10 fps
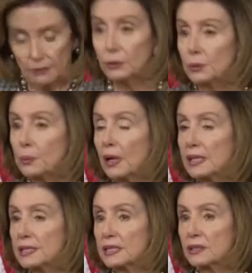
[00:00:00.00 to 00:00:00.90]
Food
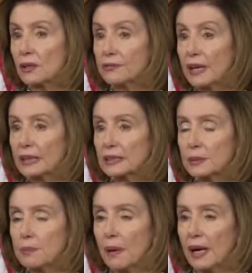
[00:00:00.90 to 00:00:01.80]
prices are
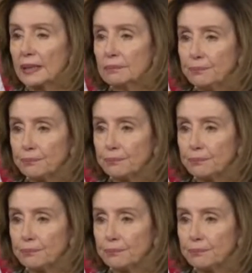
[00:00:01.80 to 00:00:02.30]
affected by